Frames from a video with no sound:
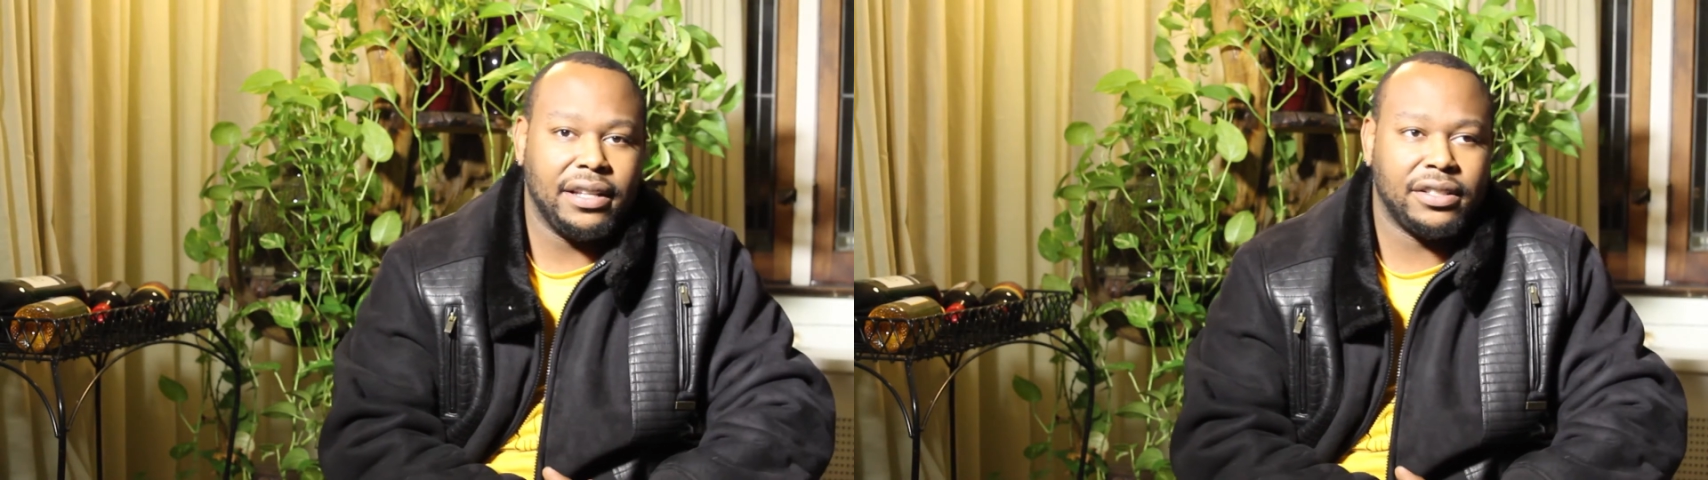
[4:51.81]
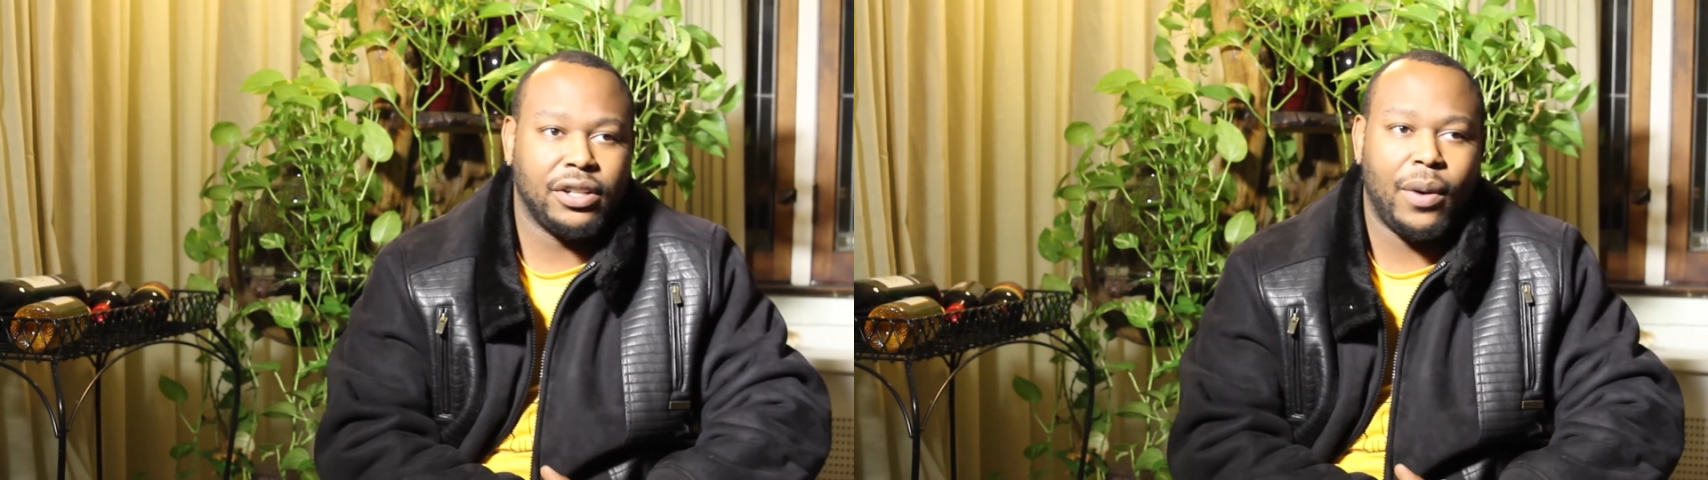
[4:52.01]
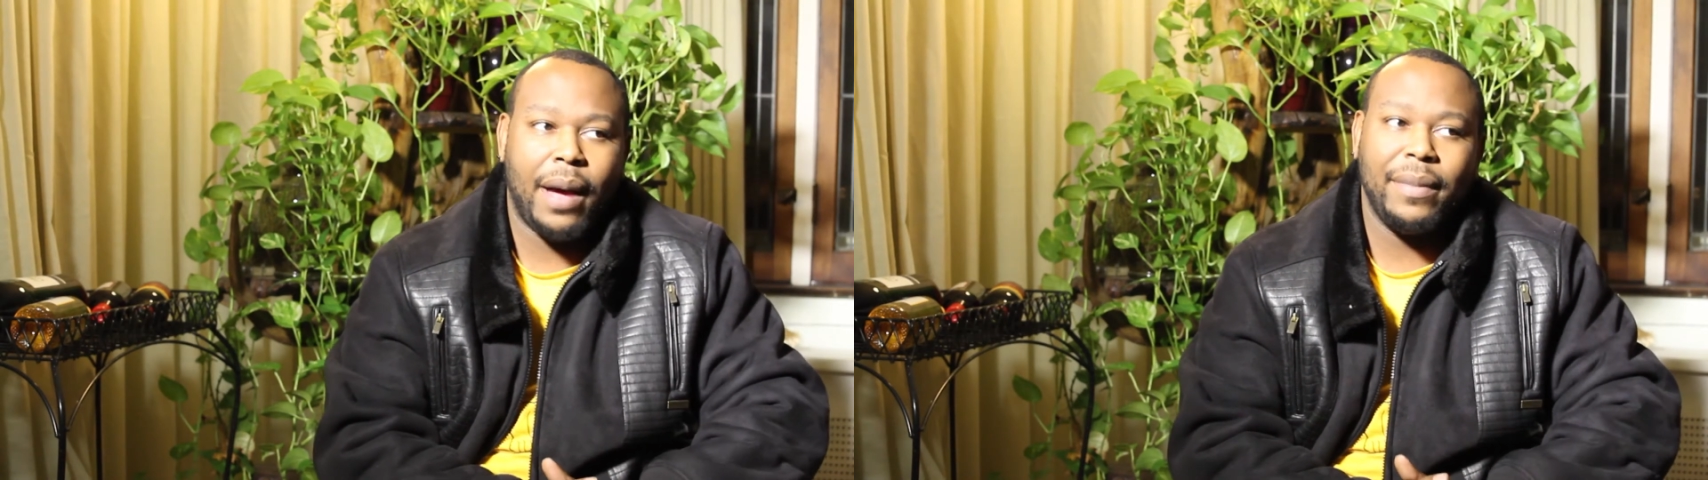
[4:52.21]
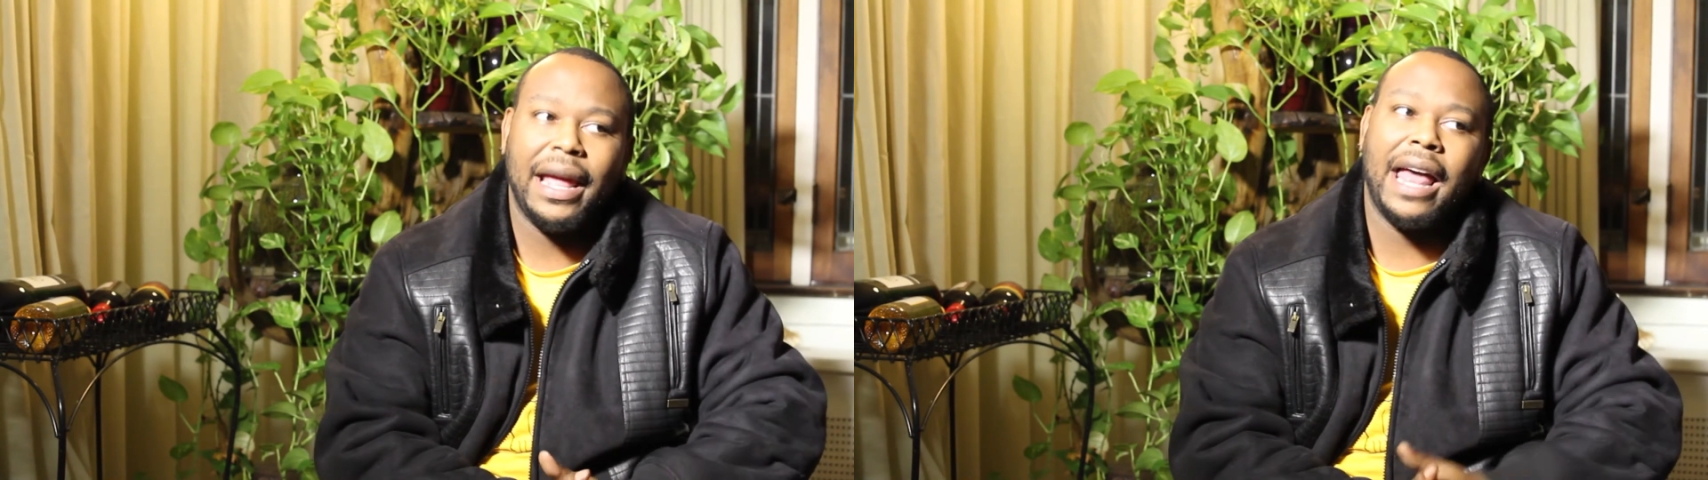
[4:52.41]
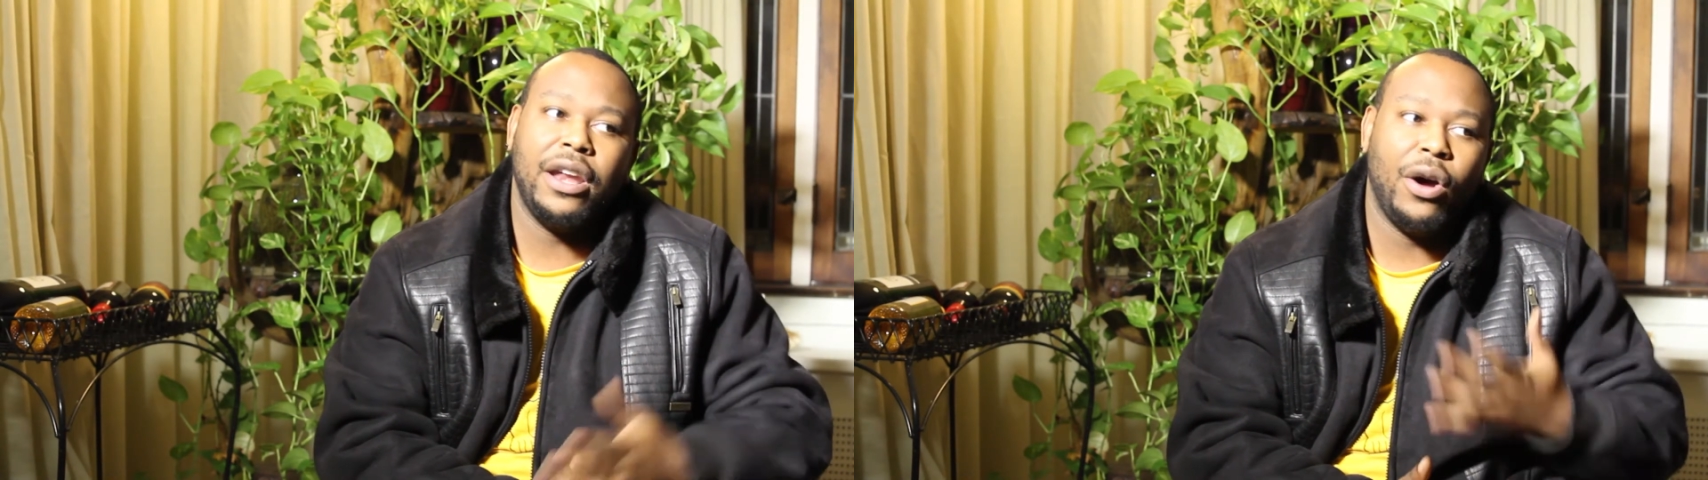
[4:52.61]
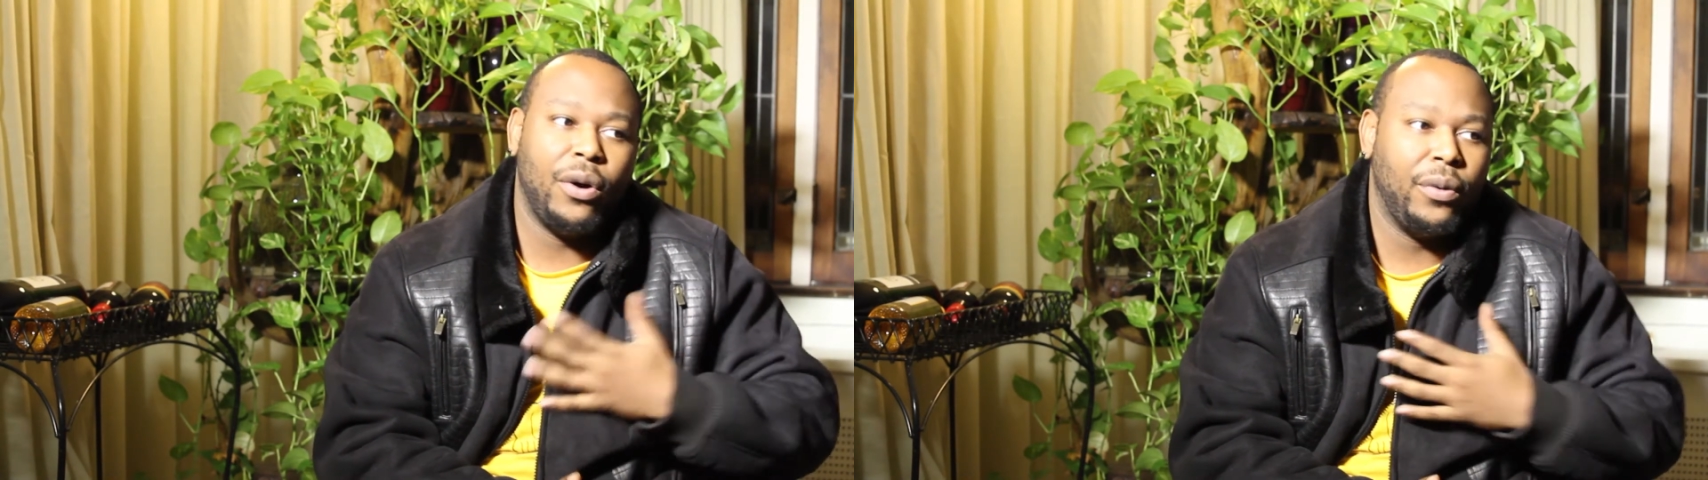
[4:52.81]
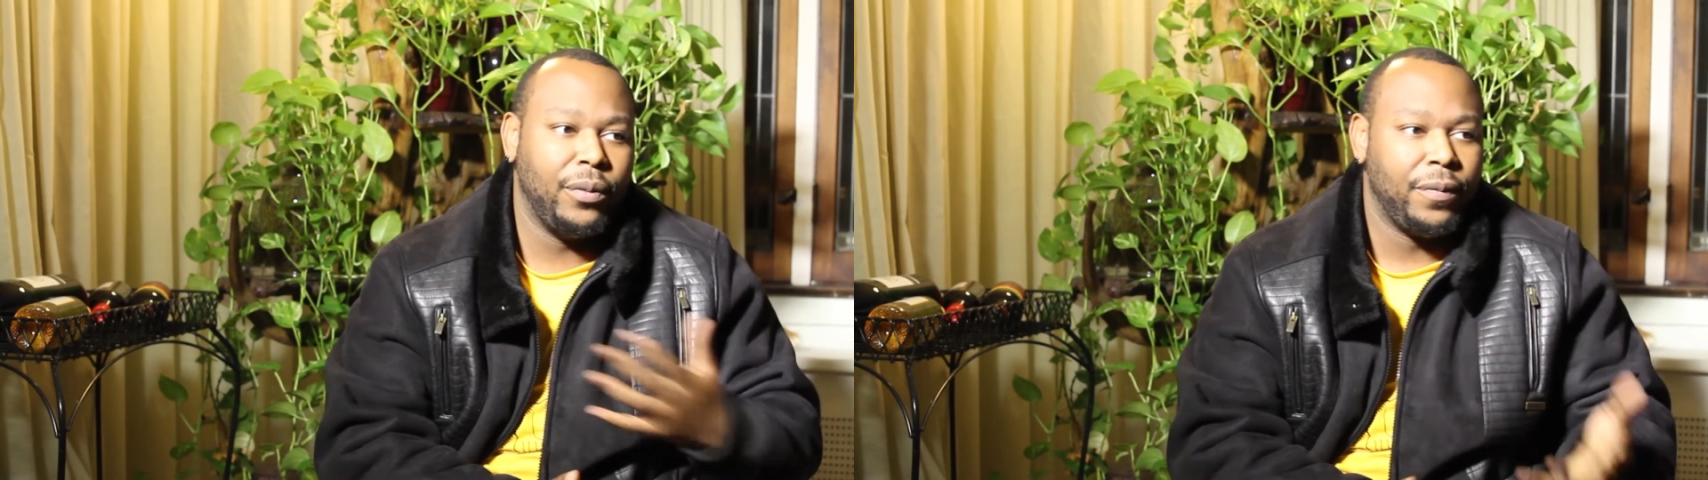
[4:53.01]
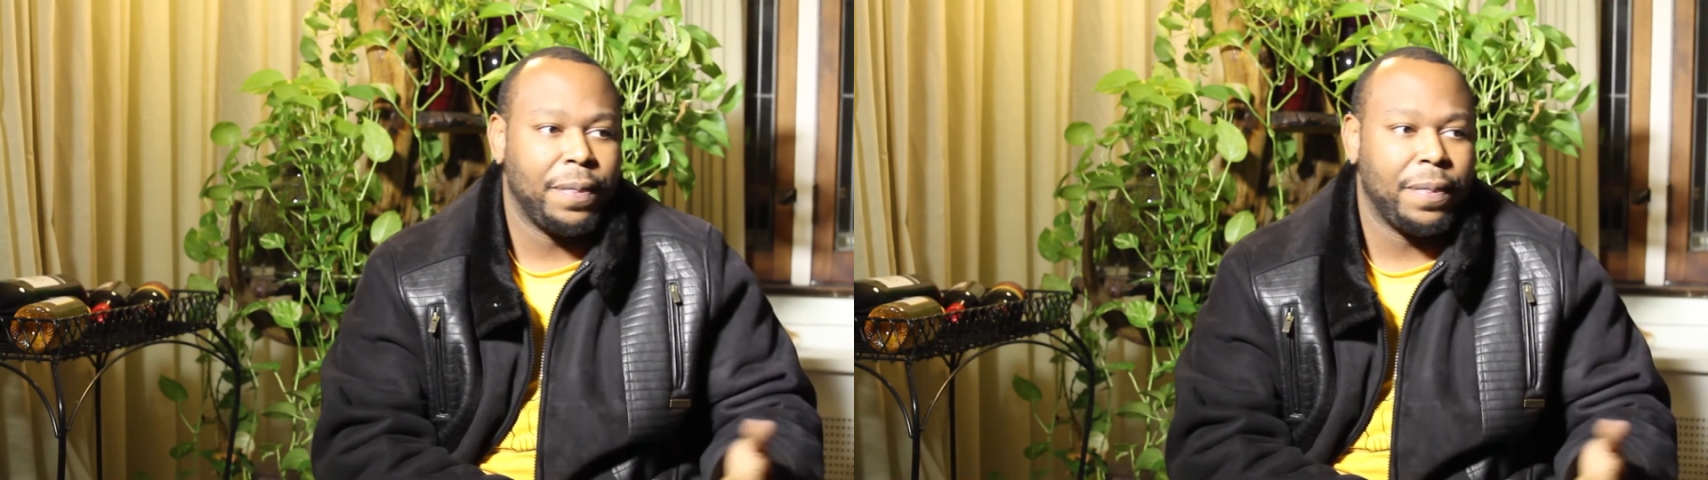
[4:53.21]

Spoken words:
so I know